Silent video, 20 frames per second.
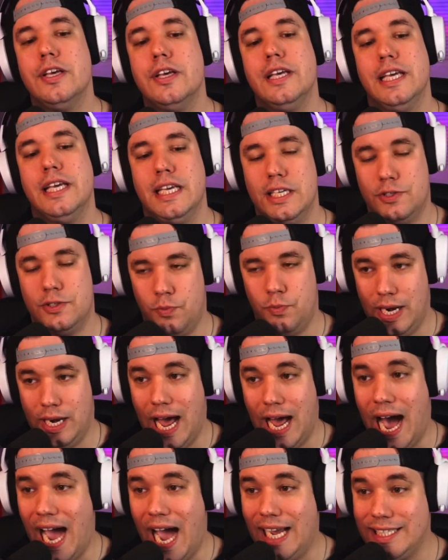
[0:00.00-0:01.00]
is when
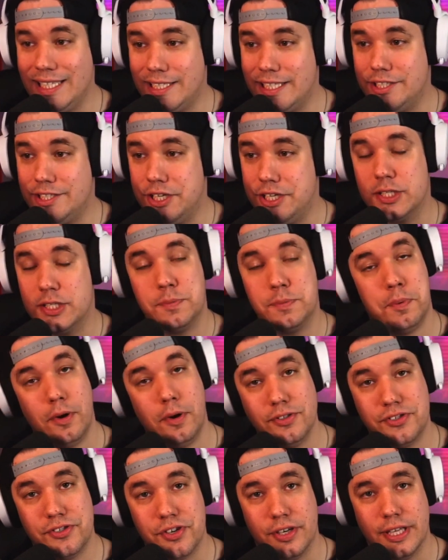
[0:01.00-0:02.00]
I suggest
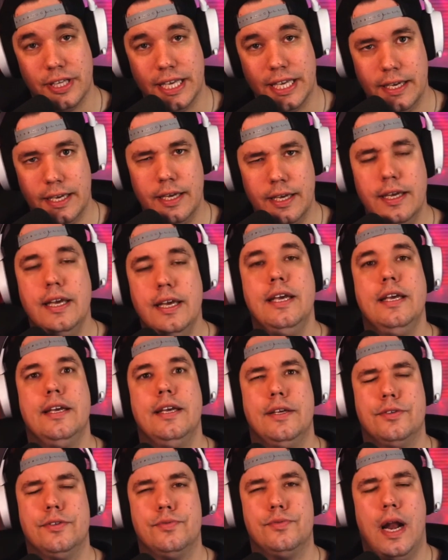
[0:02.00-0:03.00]
personally,
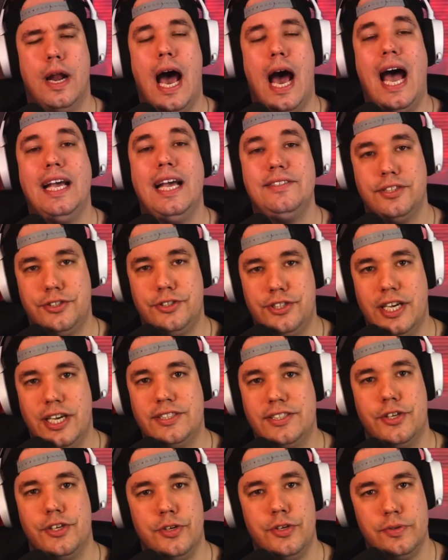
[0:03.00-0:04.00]

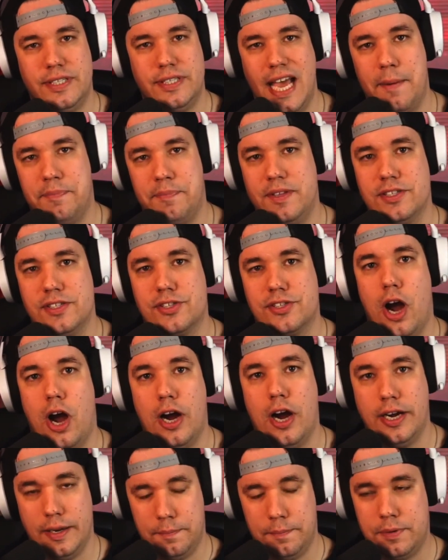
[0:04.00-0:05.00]
that you tap this
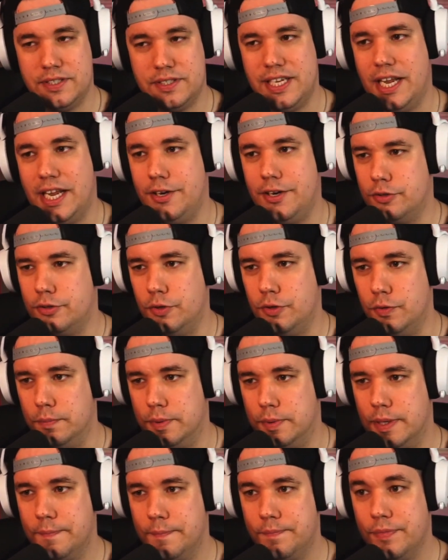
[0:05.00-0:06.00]
card and present your loop.
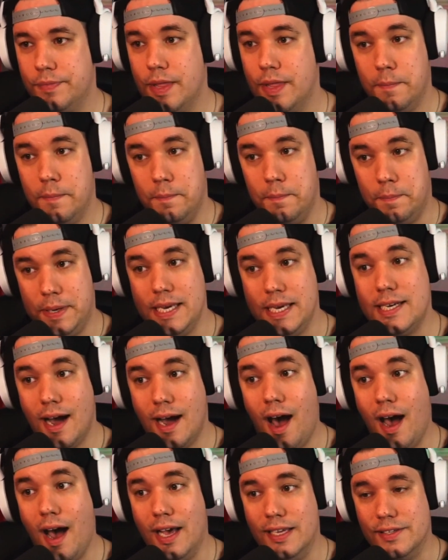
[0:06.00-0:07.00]

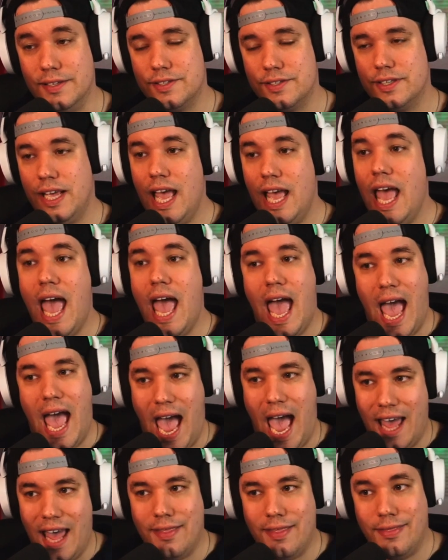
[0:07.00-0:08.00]
Because
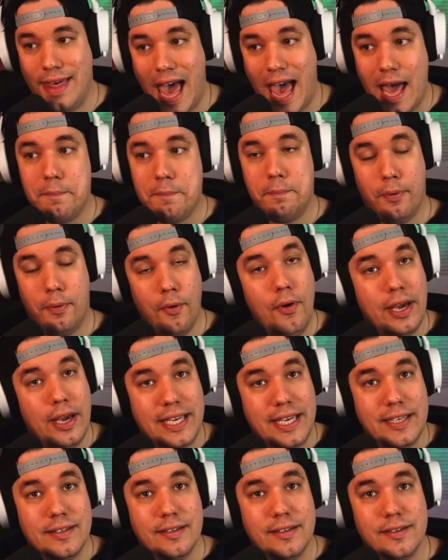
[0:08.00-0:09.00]
at that
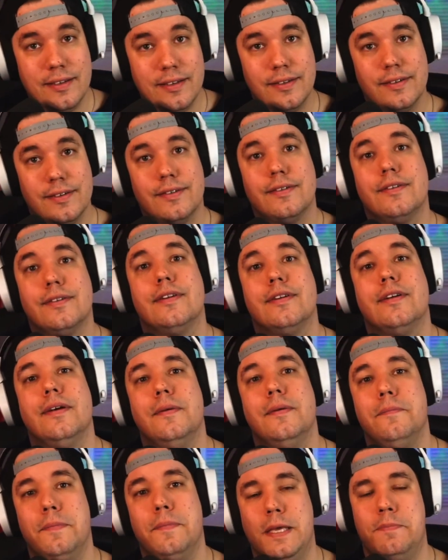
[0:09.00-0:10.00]
point,
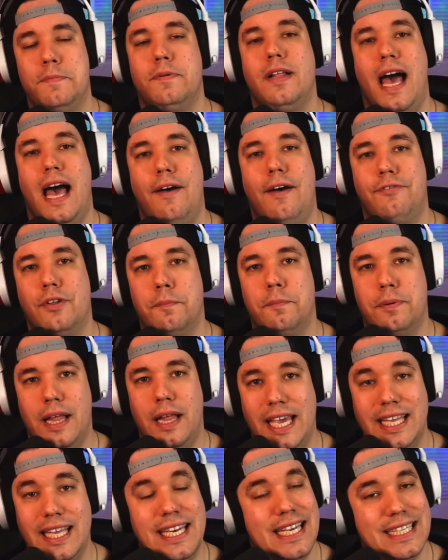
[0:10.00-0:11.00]
people have to
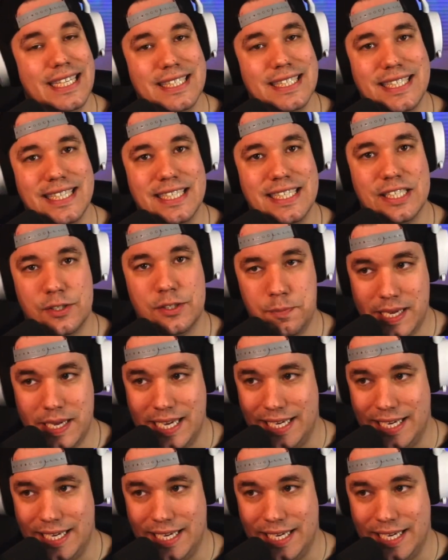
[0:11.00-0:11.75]
play at instant speed.